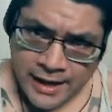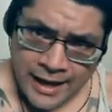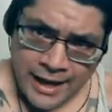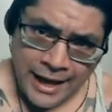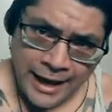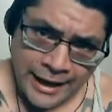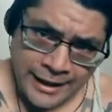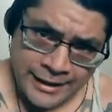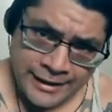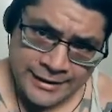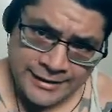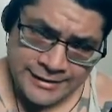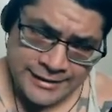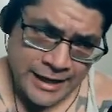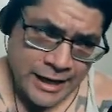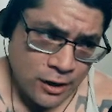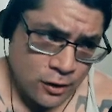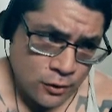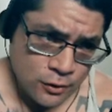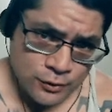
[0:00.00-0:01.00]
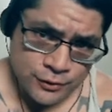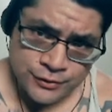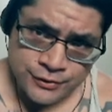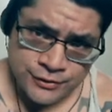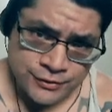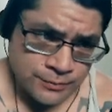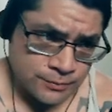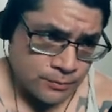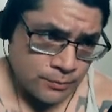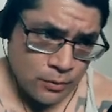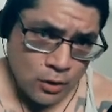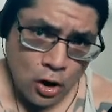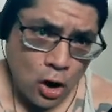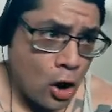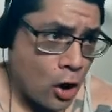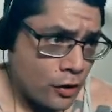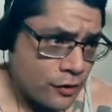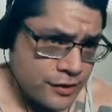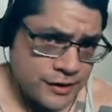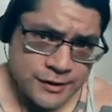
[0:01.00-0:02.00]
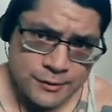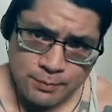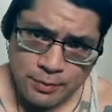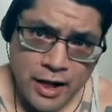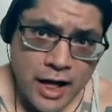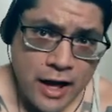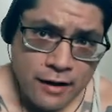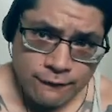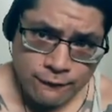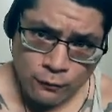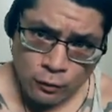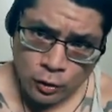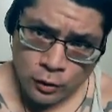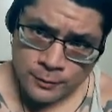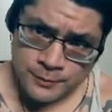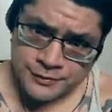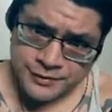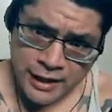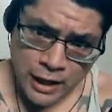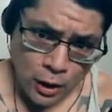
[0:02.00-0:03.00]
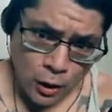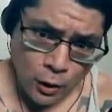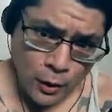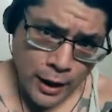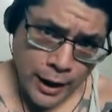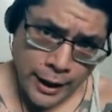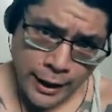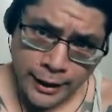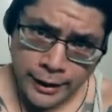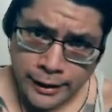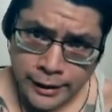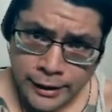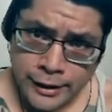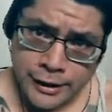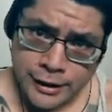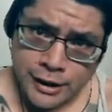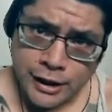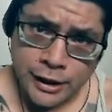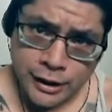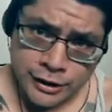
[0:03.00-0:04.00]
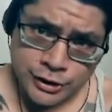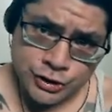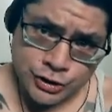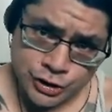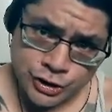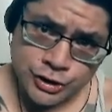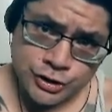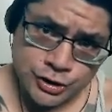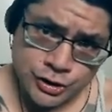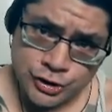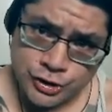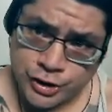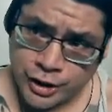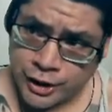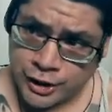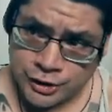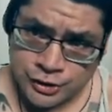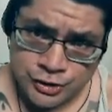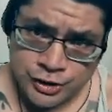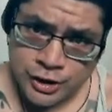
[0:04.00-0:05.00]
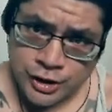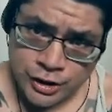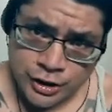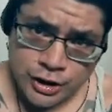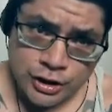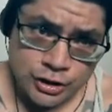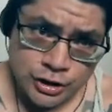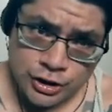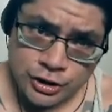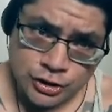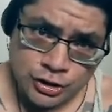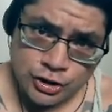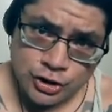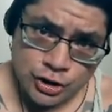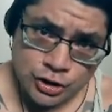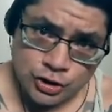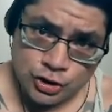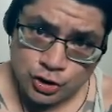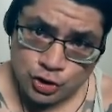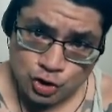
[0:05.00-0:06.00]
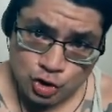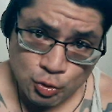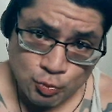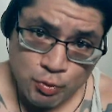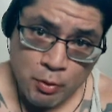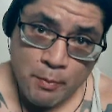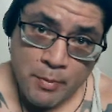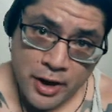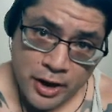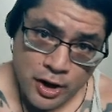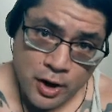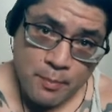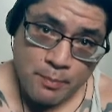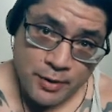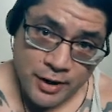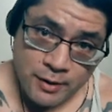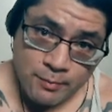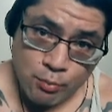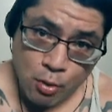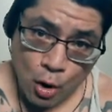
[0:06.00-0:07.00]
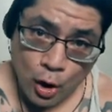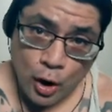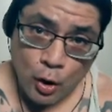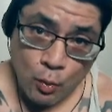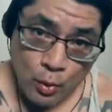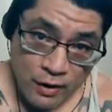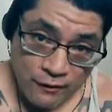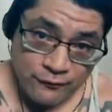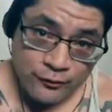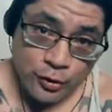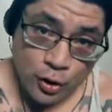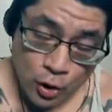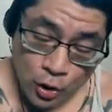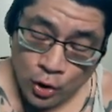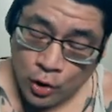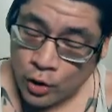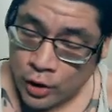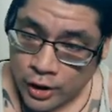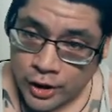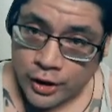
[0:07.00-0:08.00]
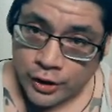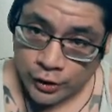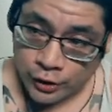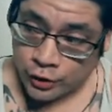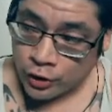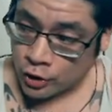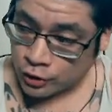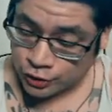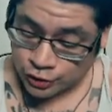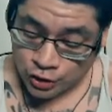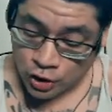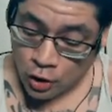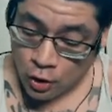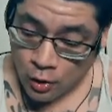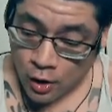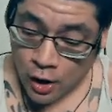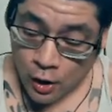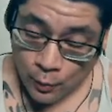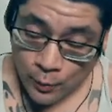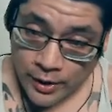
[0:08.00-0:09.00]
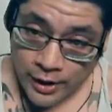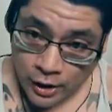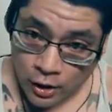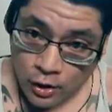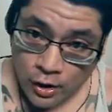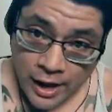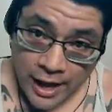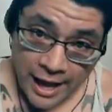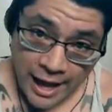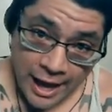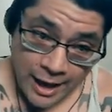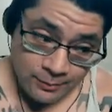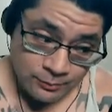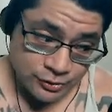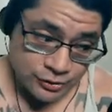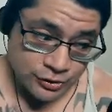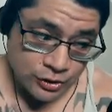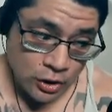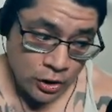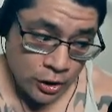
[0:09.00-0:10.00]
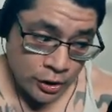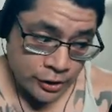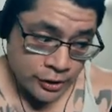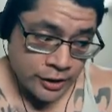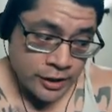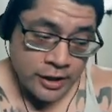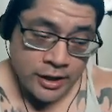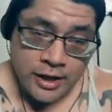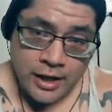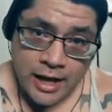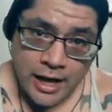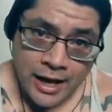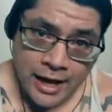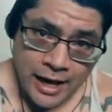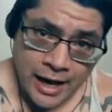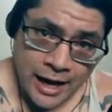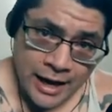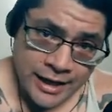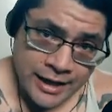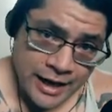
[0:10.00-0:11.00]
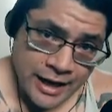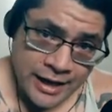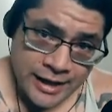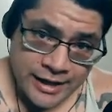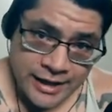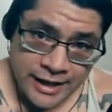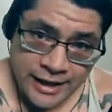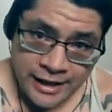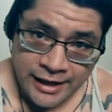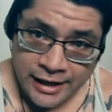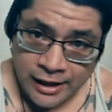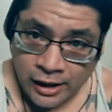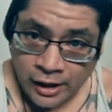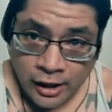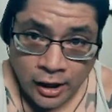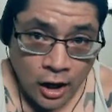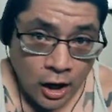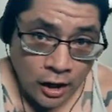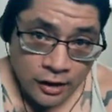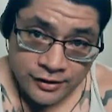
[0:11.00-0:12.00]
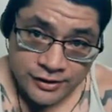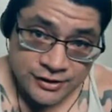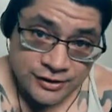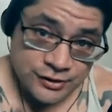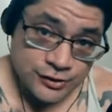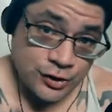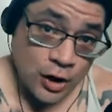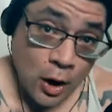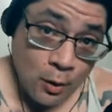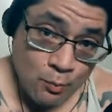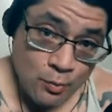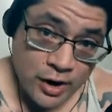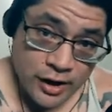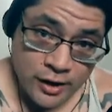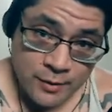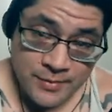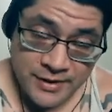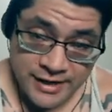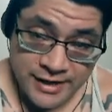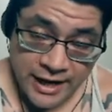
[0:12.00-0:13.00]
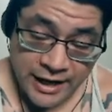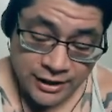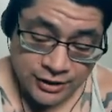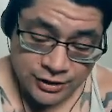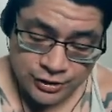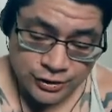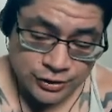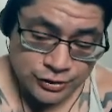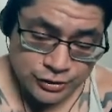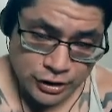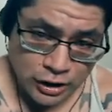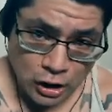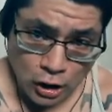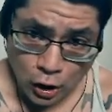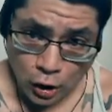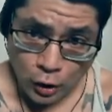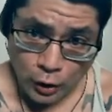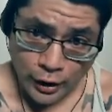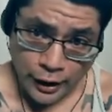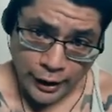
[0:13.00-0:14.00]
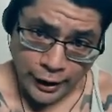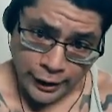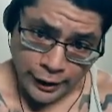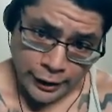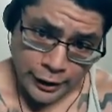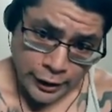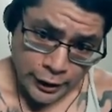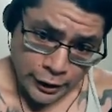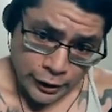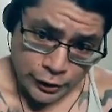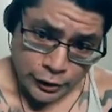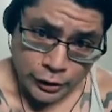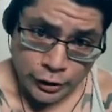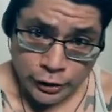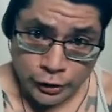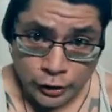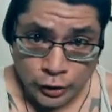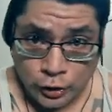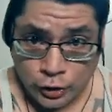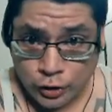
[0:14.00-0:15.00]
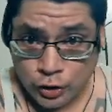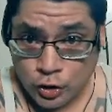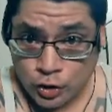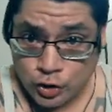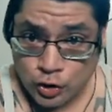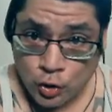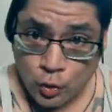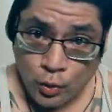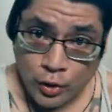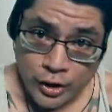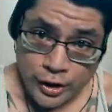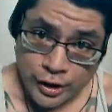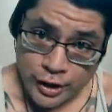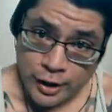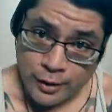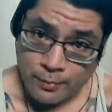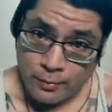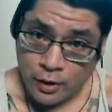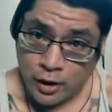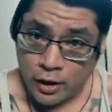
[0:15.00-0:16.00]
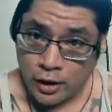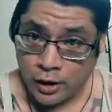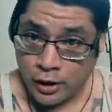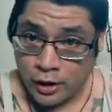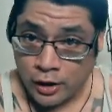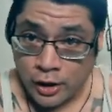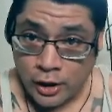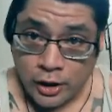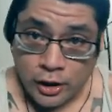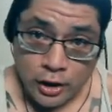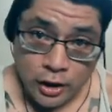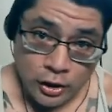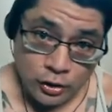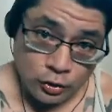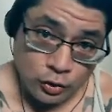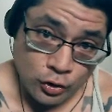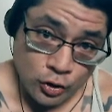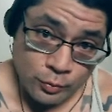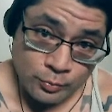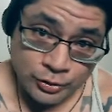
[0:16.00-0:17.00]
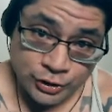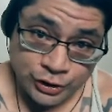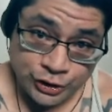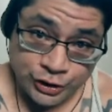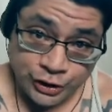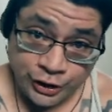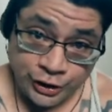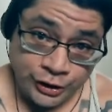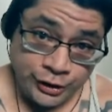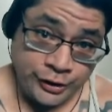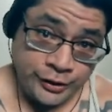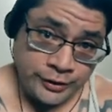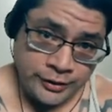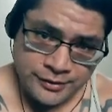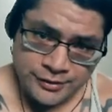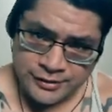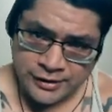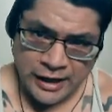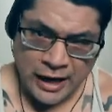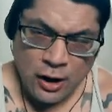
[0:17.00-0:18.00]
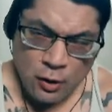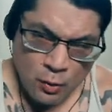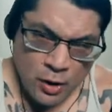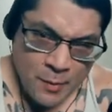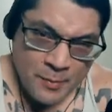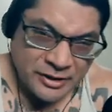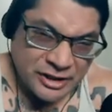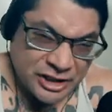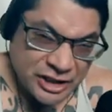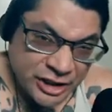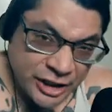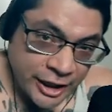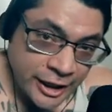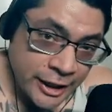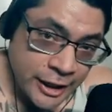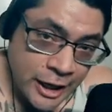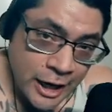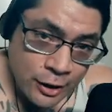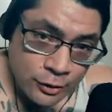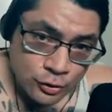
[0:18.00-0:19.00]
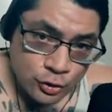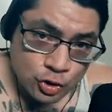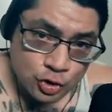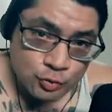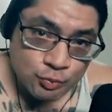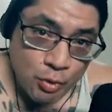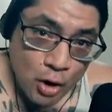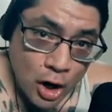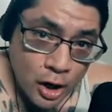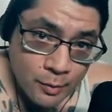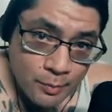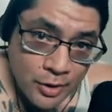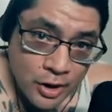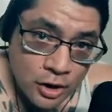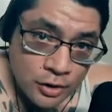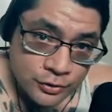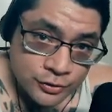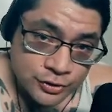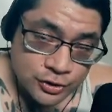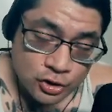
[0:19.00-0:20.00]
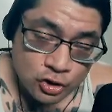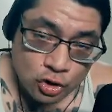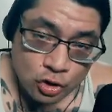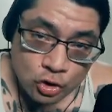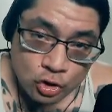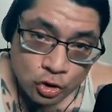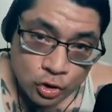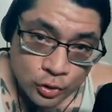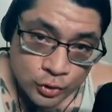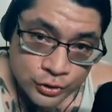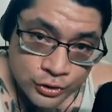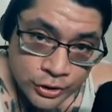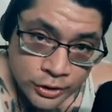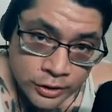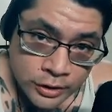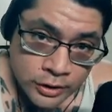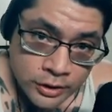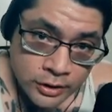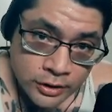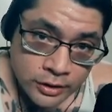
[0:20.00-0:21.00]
And it tells all these platforms that oh hey, uh, Jings and Things is, is a super mega big boy whiffto, you know. So when I go to Amazon, I, I get uh, all these dumb recommendations like, oh hey, you you you want to get our our little machine? It's like I don't want a machine. I use barbells. You little loser.